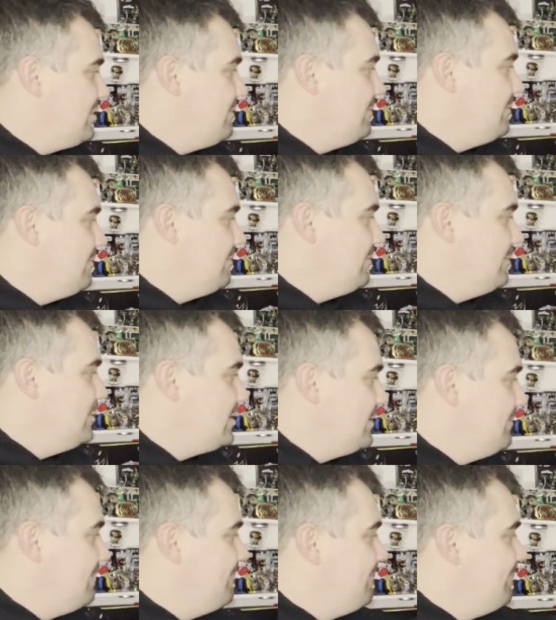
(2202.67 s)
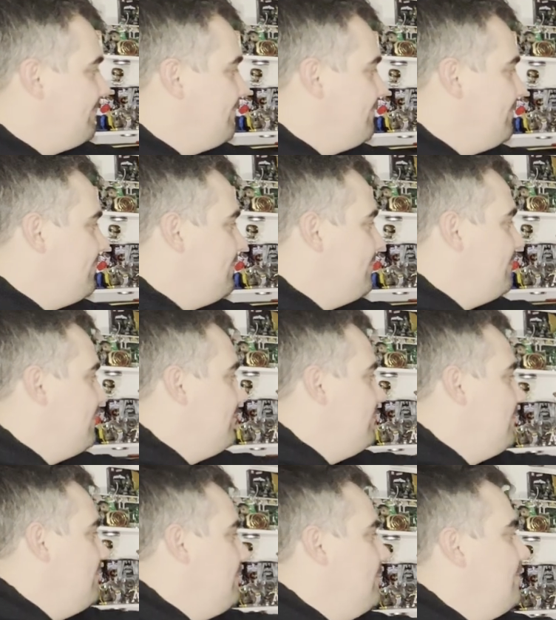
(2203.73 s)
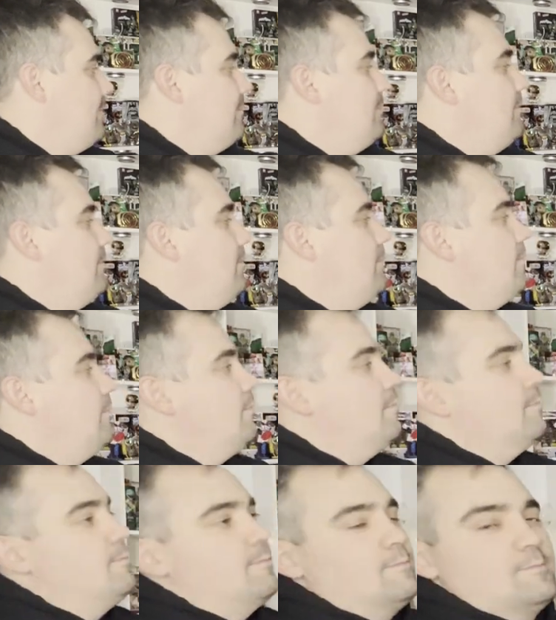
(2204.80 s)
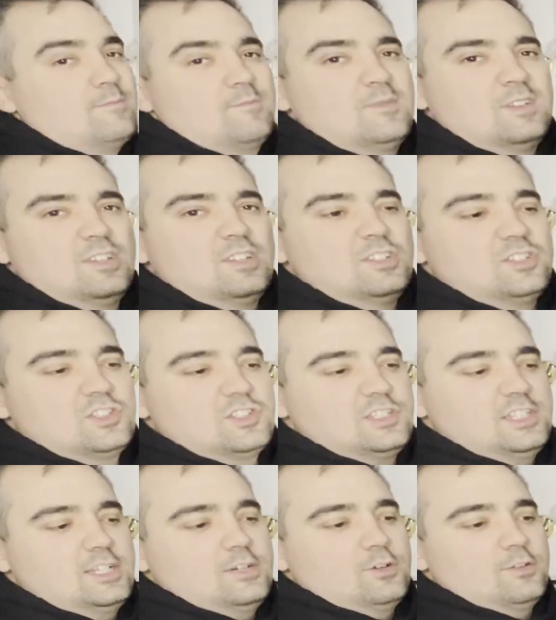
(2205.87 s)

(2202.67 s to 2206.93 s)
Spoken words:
Yeah. You gotta like, subscribe. If you're not familiar with it, comes with a